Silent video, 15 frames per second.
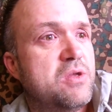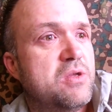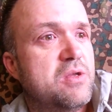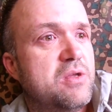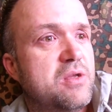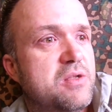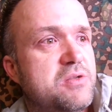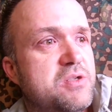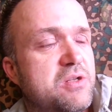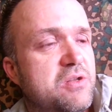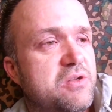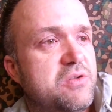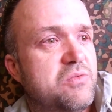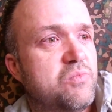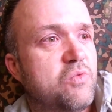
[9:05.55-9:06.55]
until it
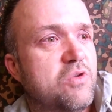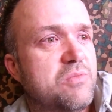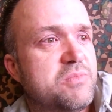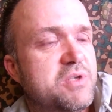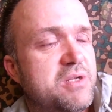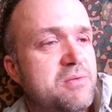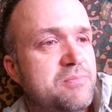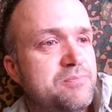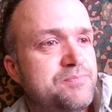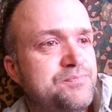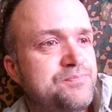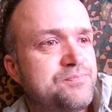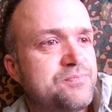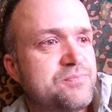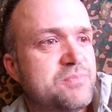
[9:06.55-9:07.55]
had warmed
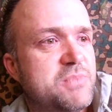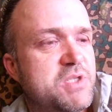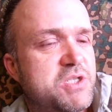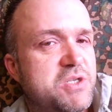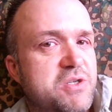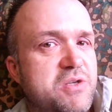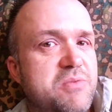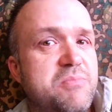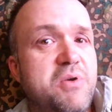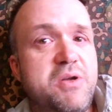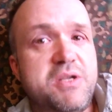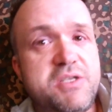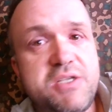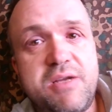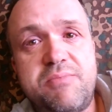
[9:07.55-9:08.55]
to body
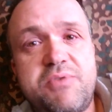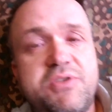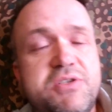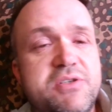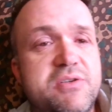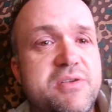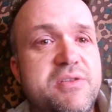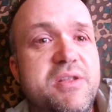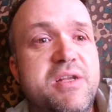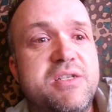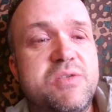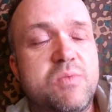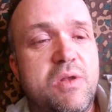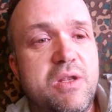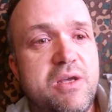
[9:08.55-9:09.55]
temperature and then
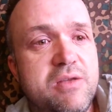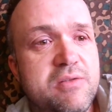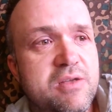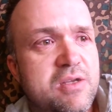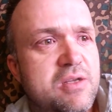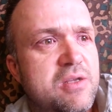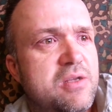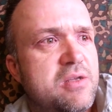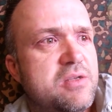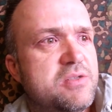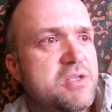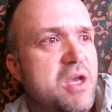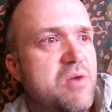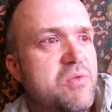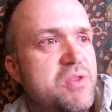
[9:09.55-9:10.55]
swallow.
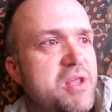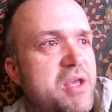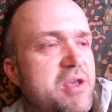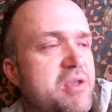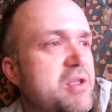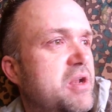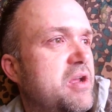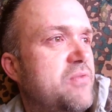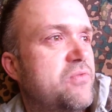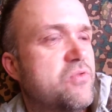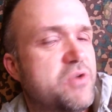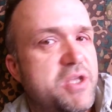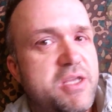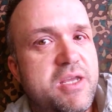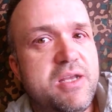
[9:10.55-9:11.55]
So we're there,
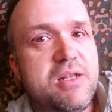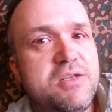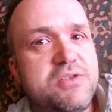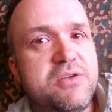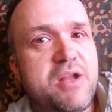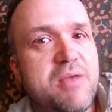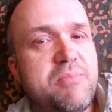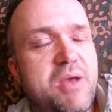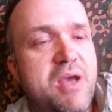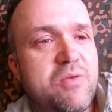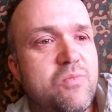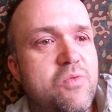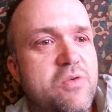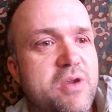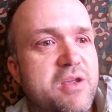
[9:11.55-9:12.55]
40 kilos on our back,
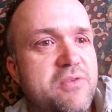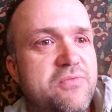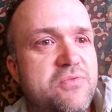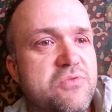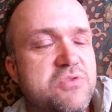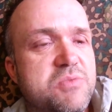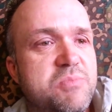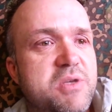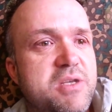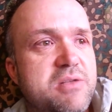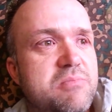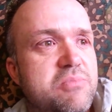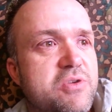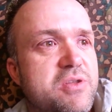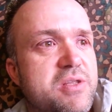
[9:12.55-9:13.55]
walking at full
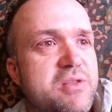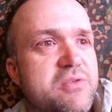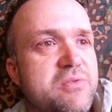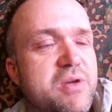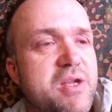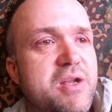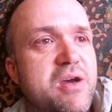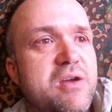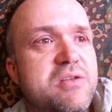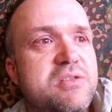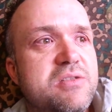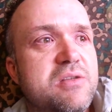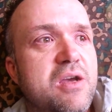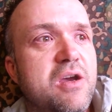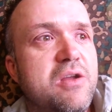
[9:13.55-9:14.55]
speed, breathing through our nose
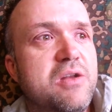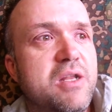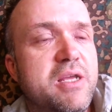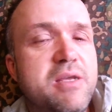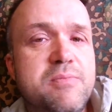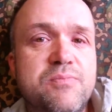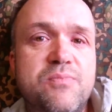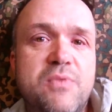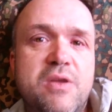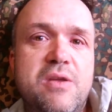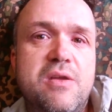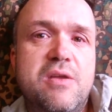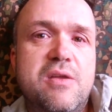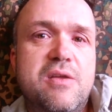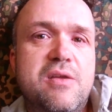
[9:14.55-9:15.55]
only.
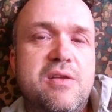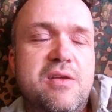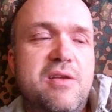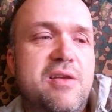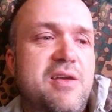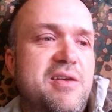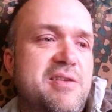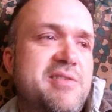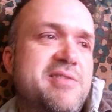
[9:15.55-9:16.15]
So